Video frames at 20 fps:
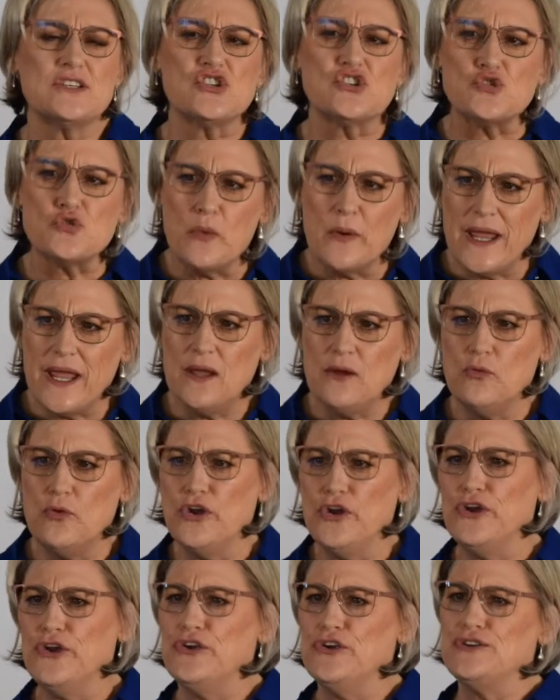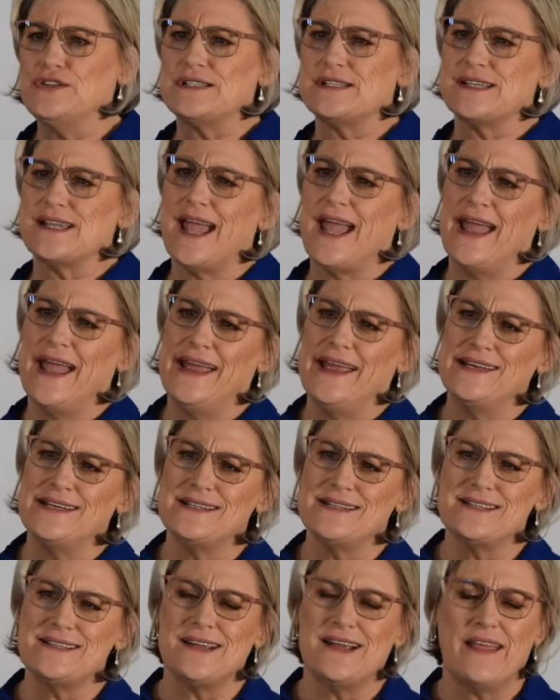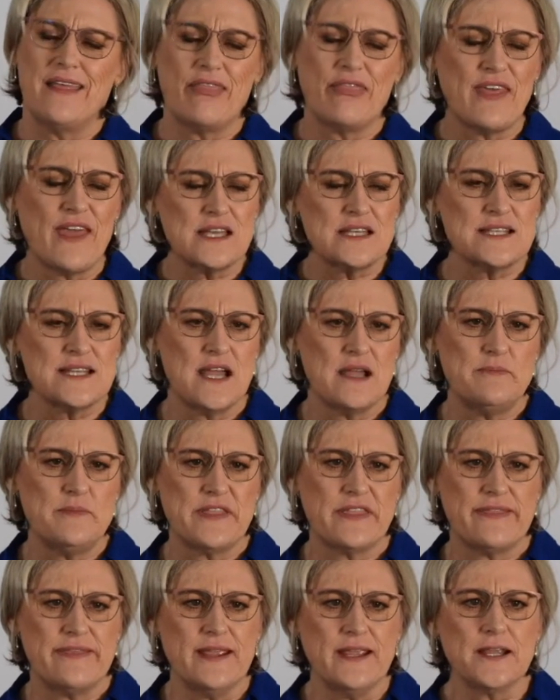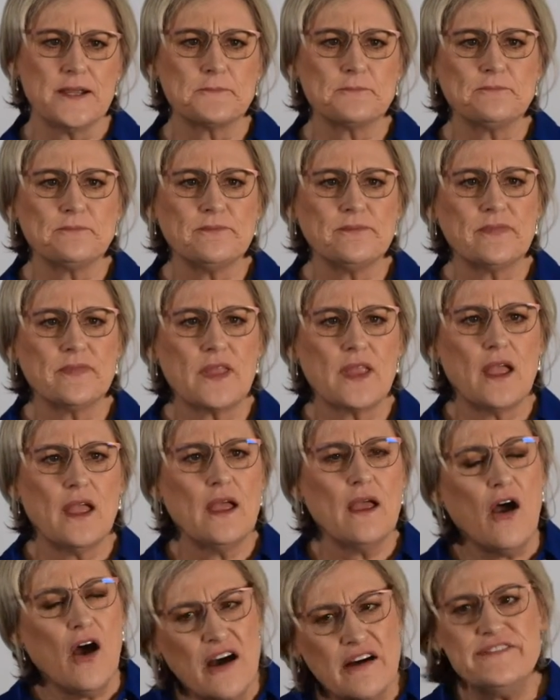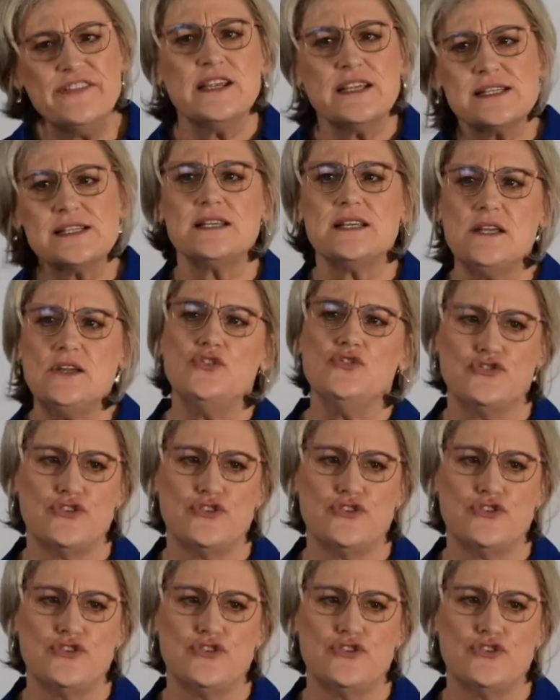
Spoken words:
swear words and that type of thing. Obviously you